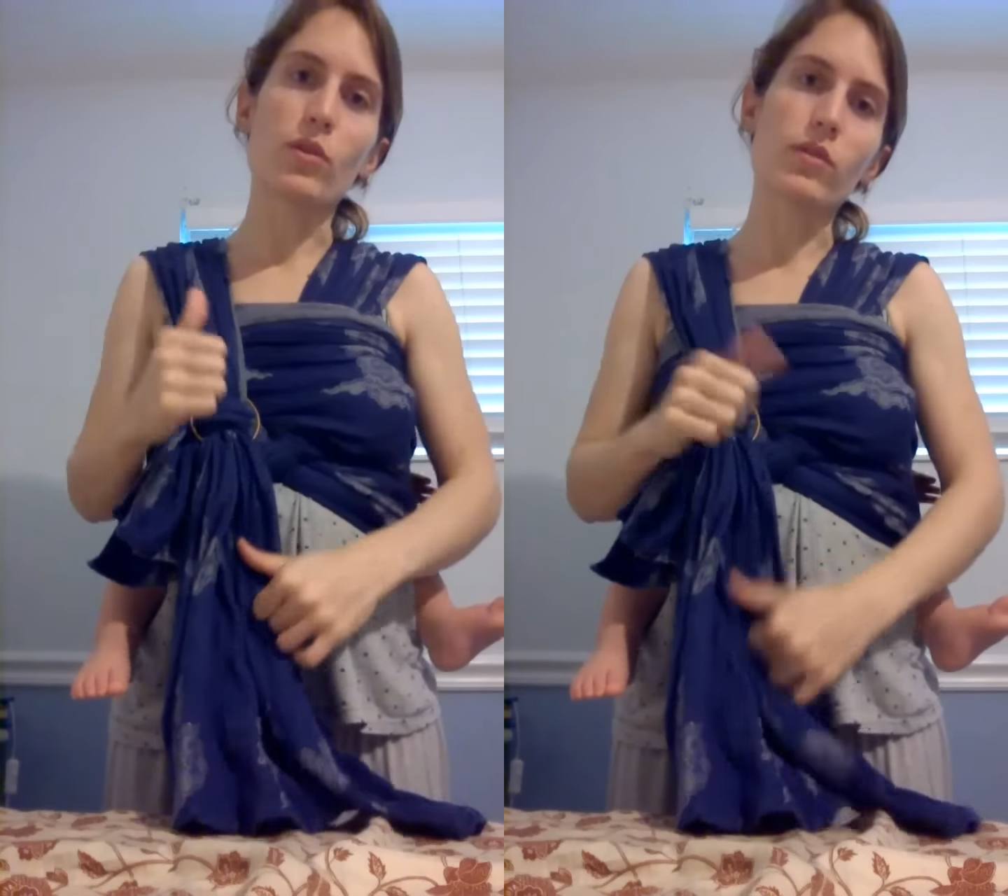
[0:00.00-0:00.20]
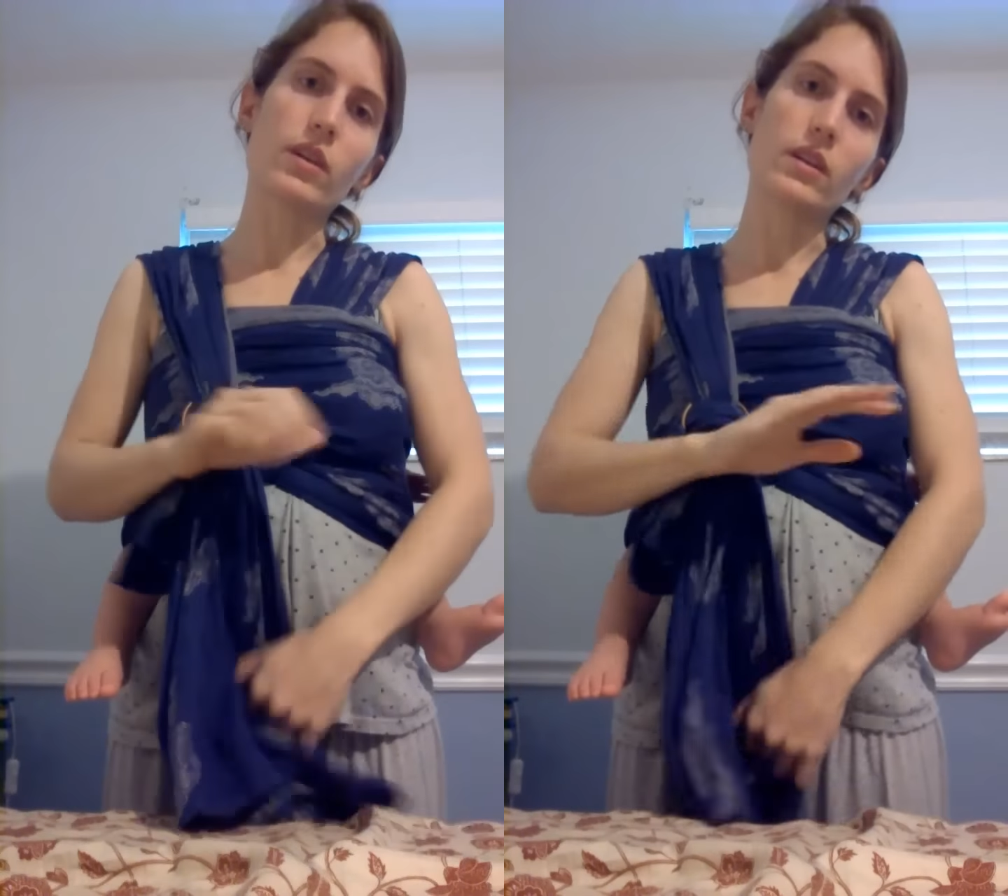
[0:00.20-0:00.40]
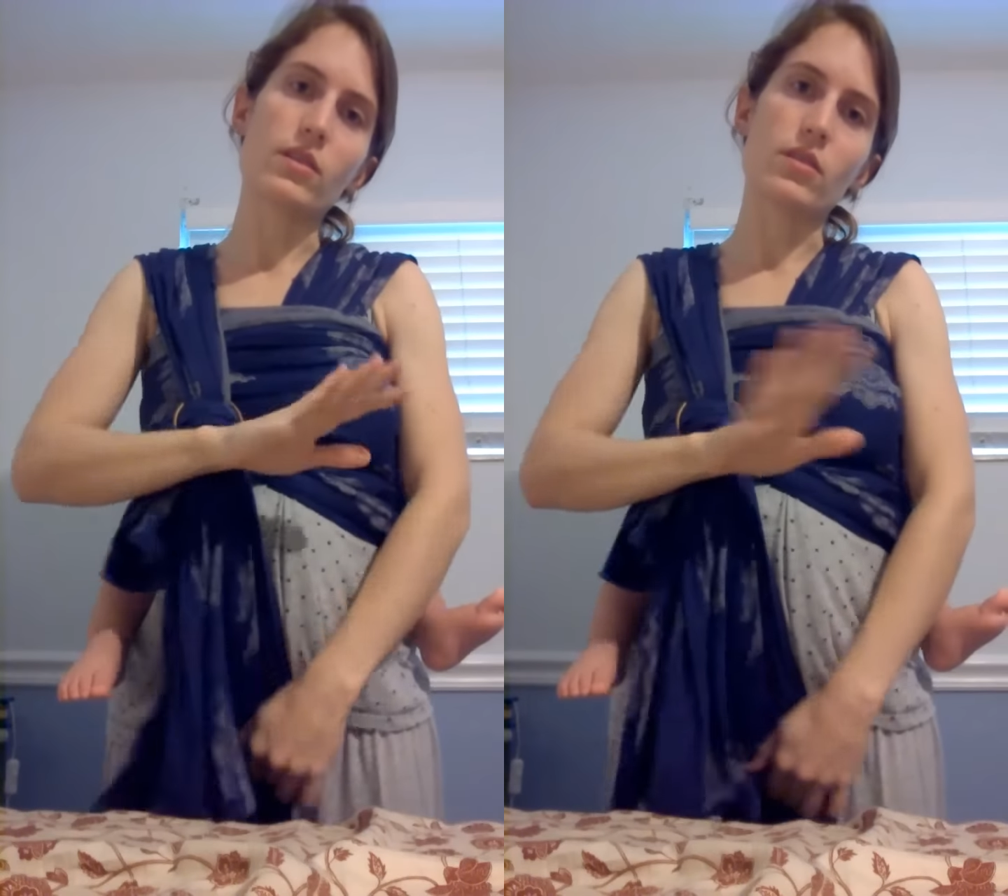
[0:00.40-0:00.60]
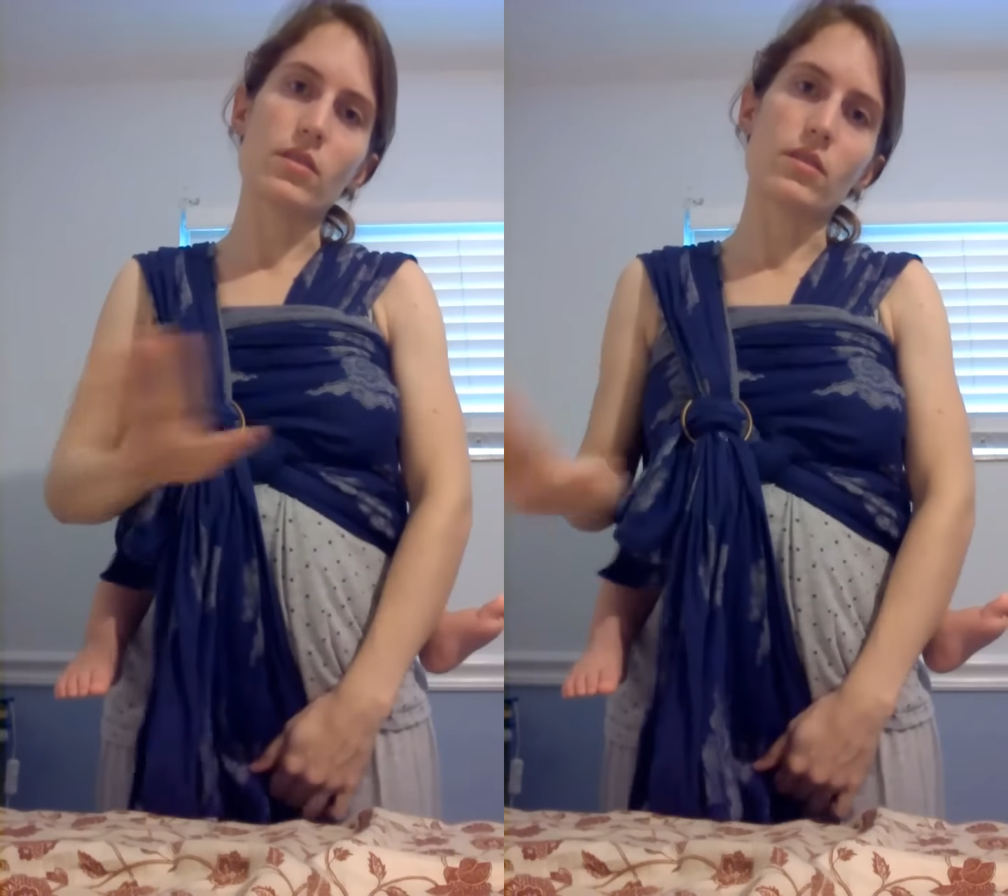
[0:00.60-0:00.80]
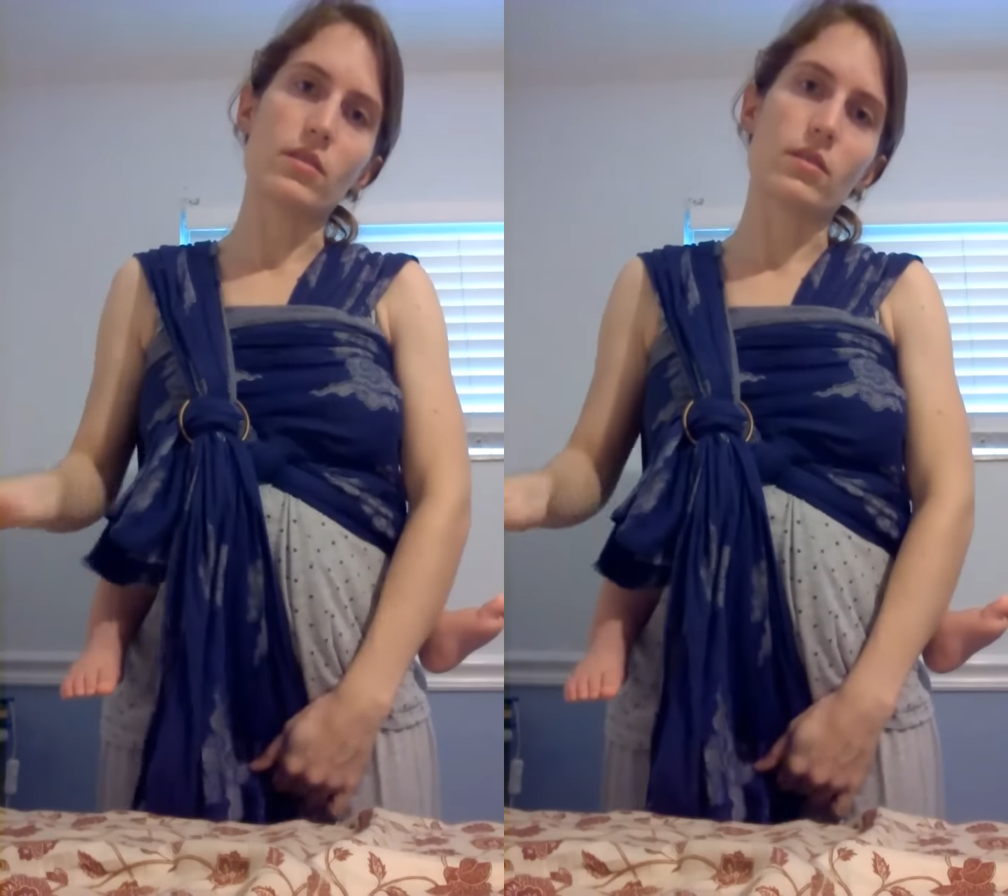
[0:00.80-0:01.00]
so